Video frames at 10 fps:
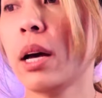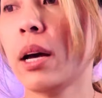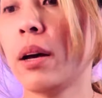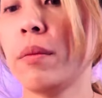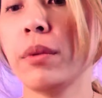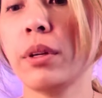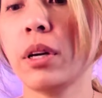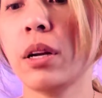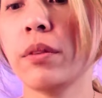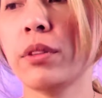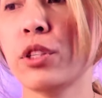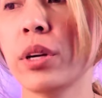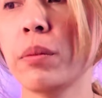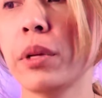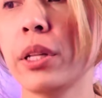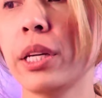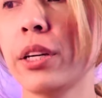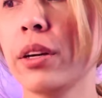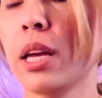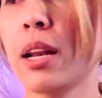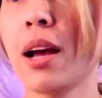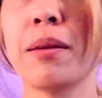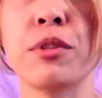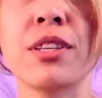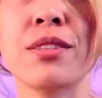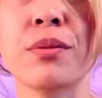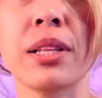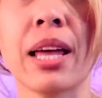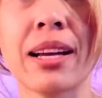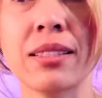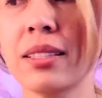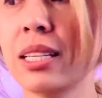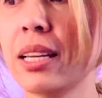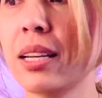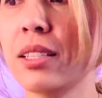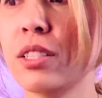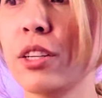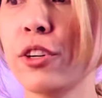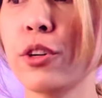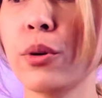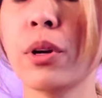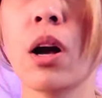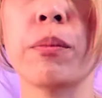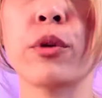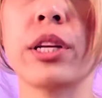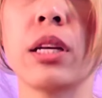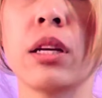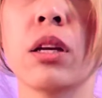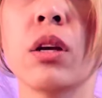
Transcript: Um, got off the treadmill here and I'm just relaxing to get into your no com reading.